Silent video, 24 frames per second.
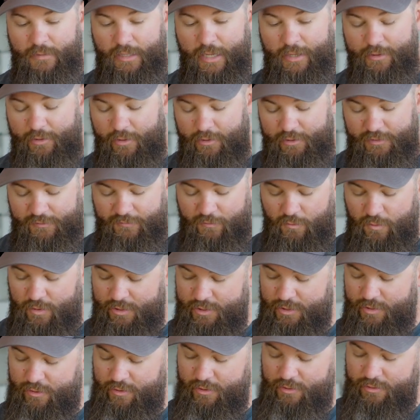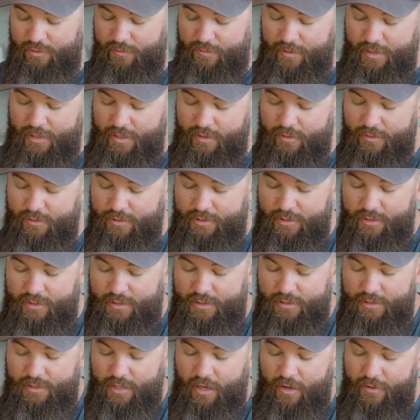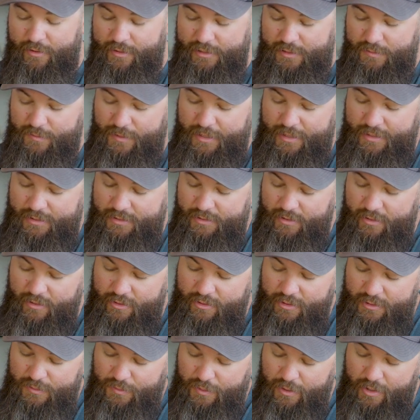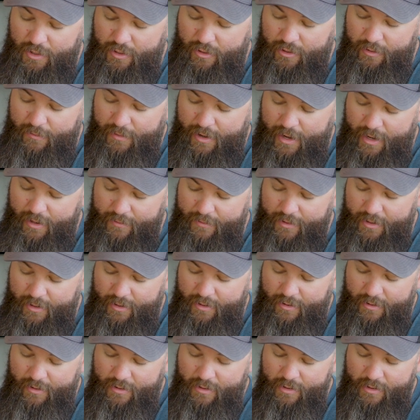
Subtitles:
And those 4 screws will be used to install this piece. So you just put it on the bottom here.